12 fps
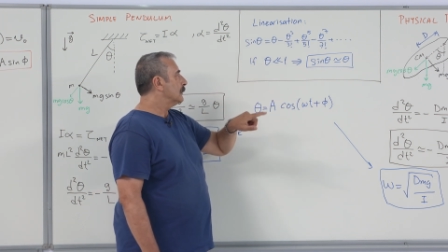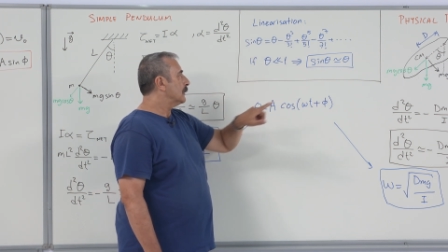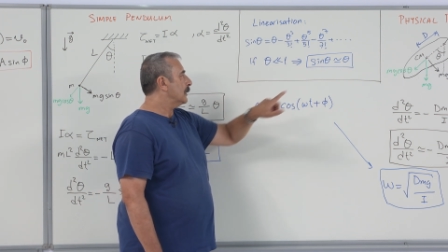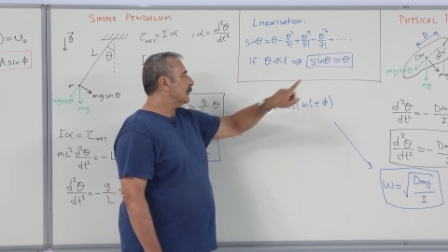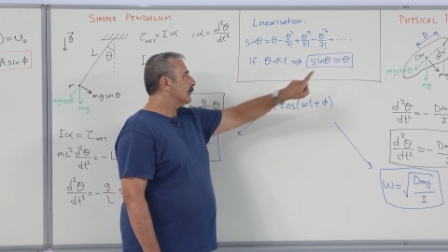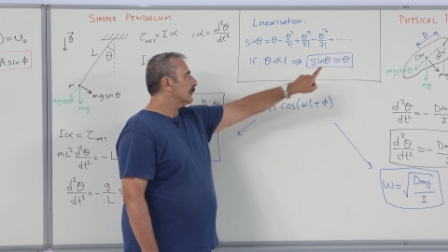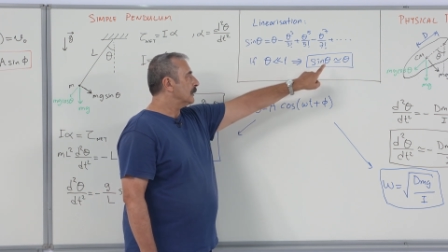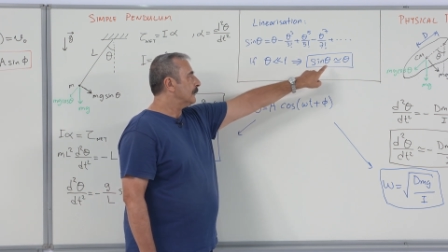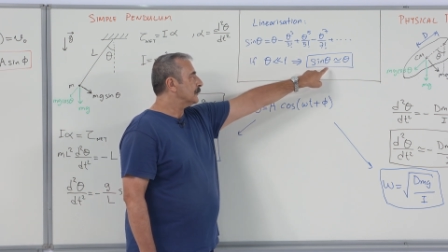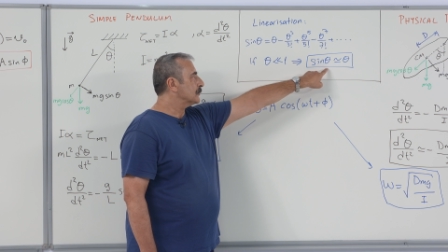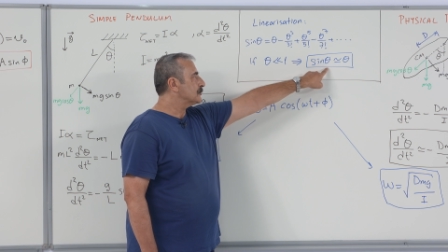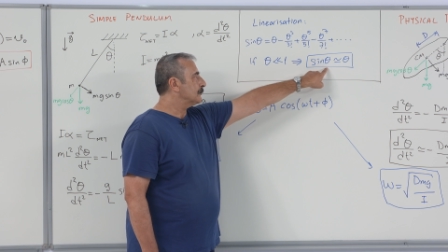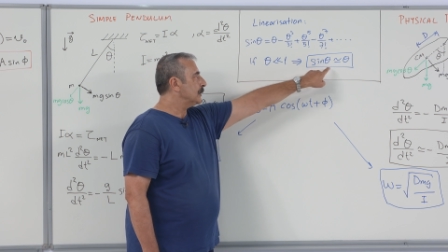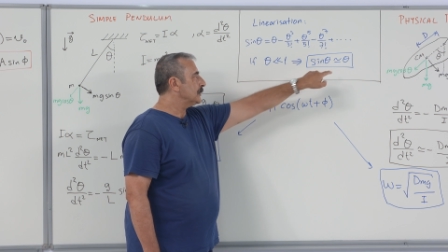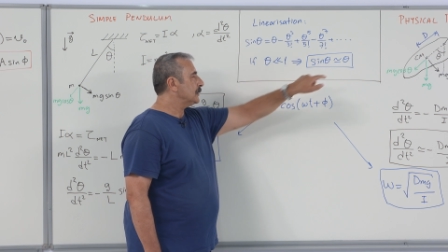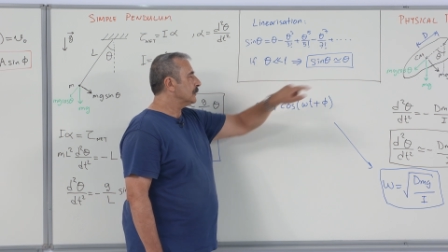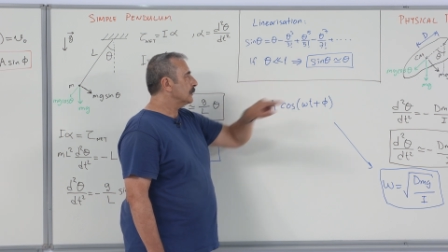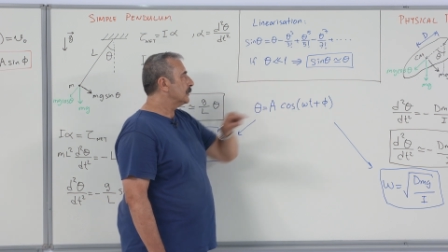Then uh,
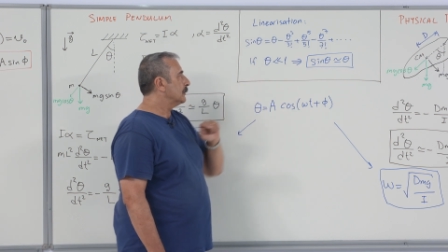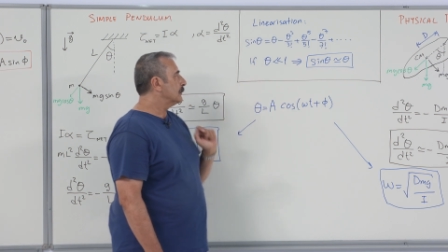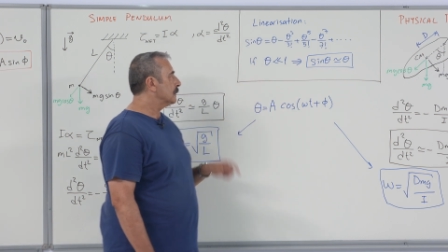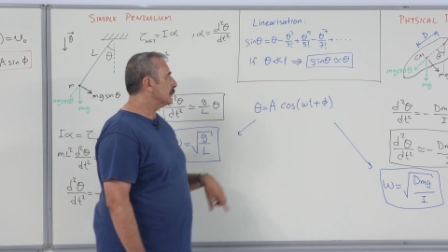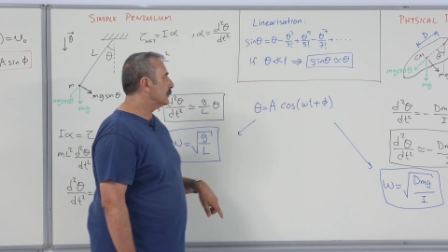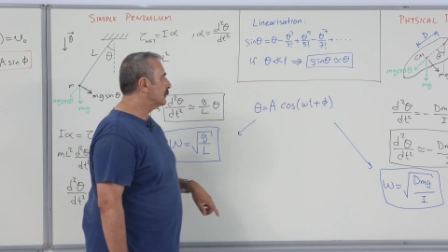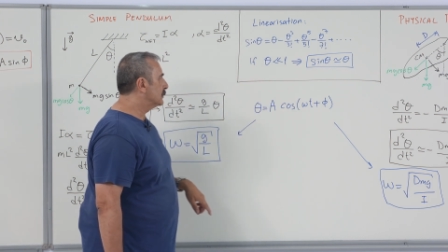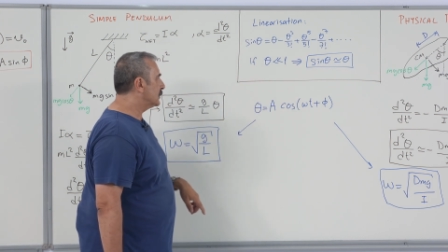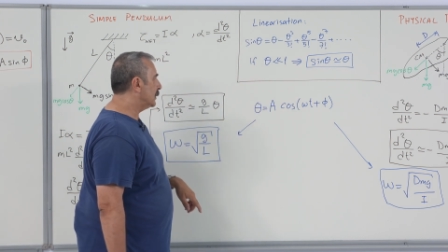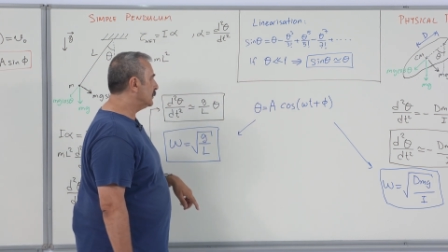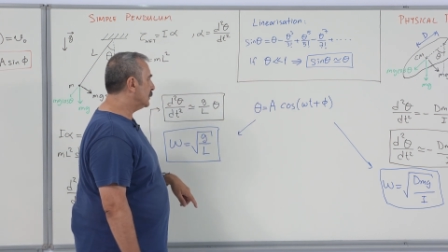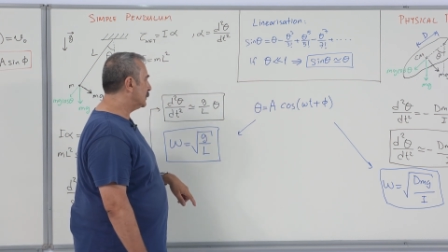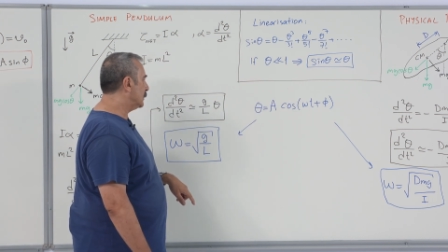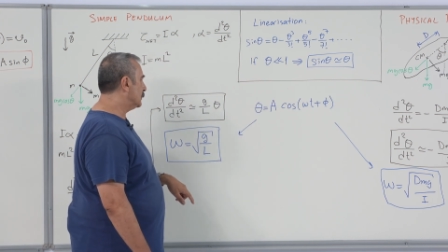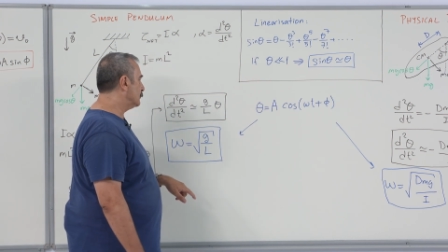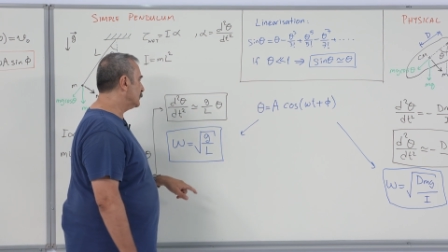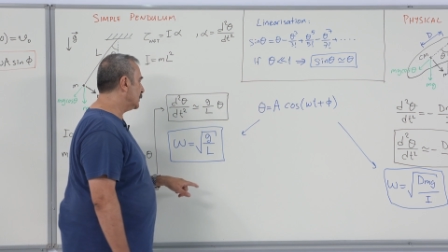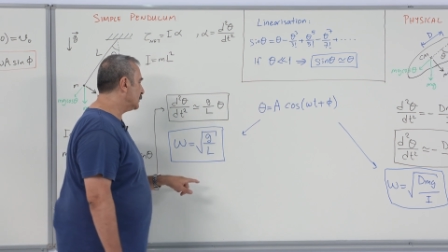approximating uh, sine theta
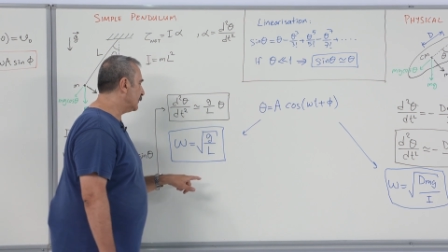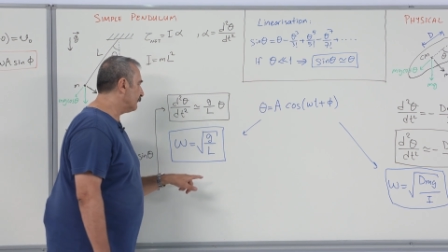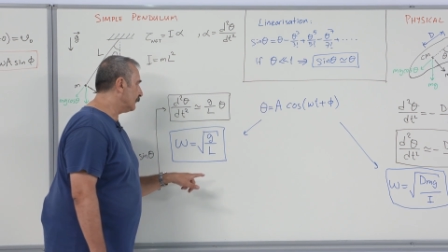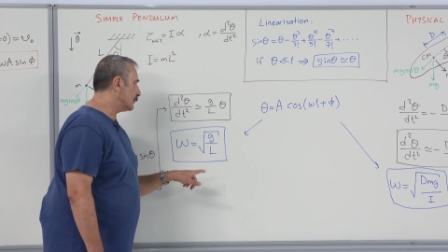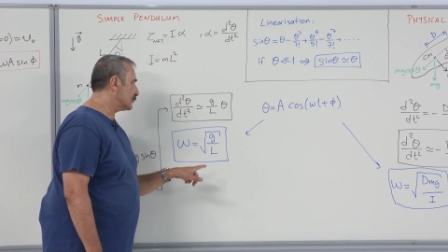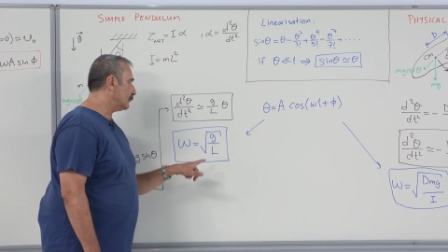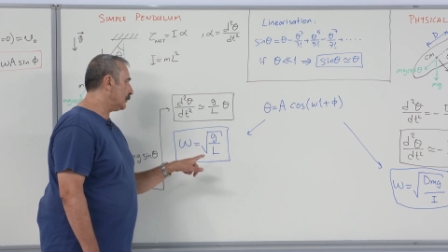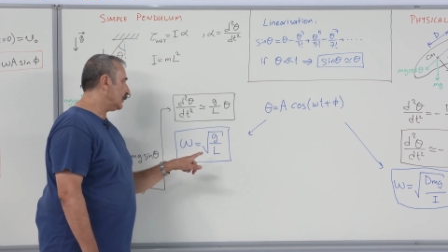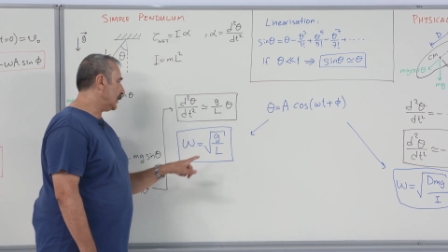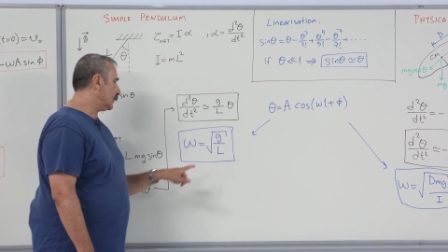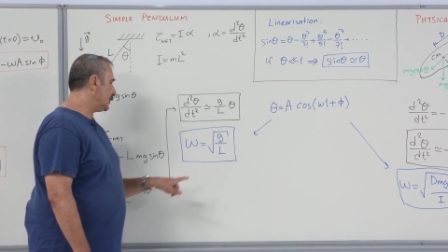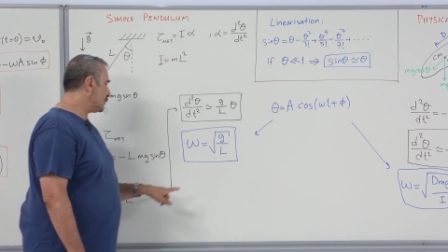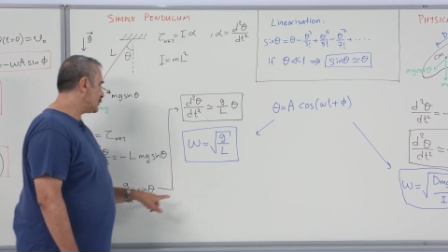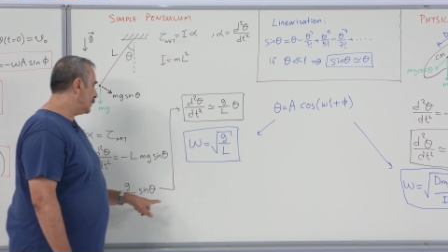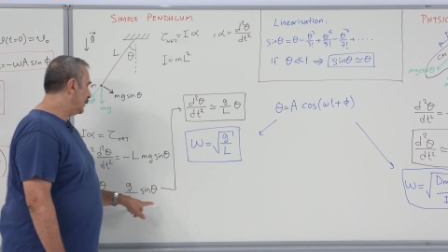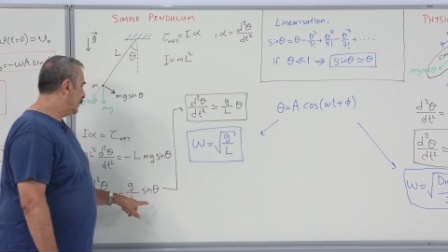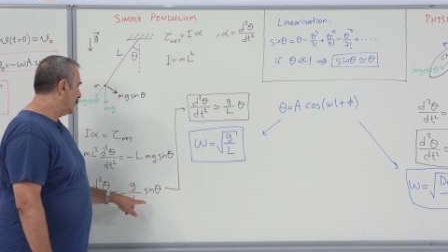to theta for small angles,